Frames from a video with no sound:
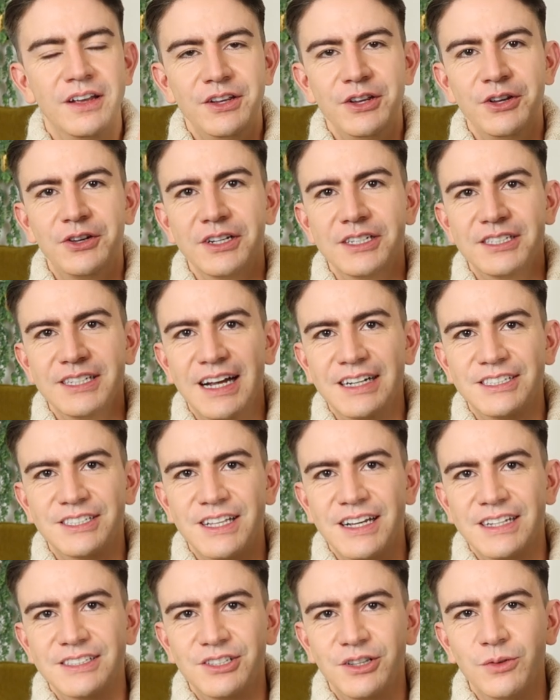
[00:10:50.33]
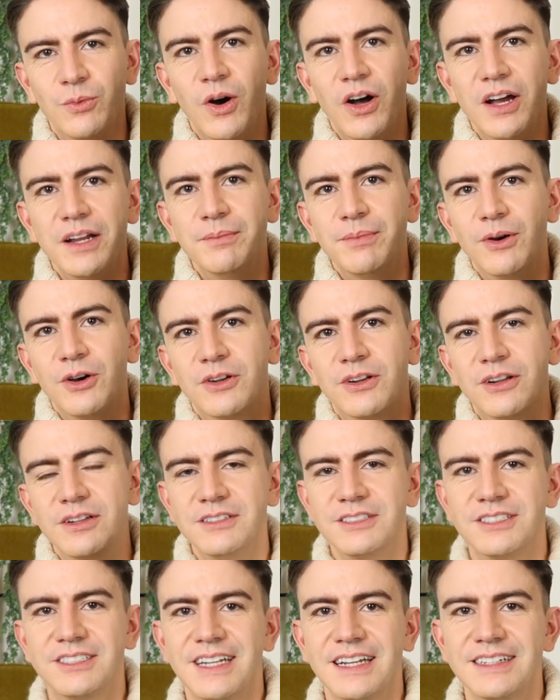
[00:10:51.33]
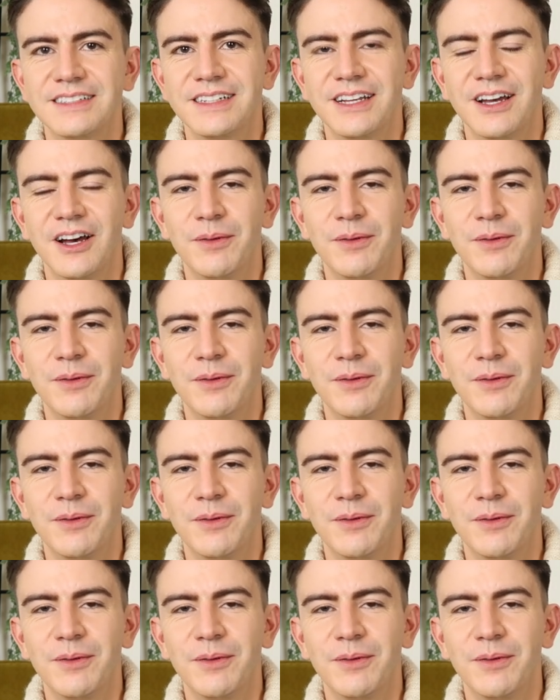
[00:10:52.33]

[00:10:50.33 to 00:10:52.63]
You could attach that to the wine bottle and stand it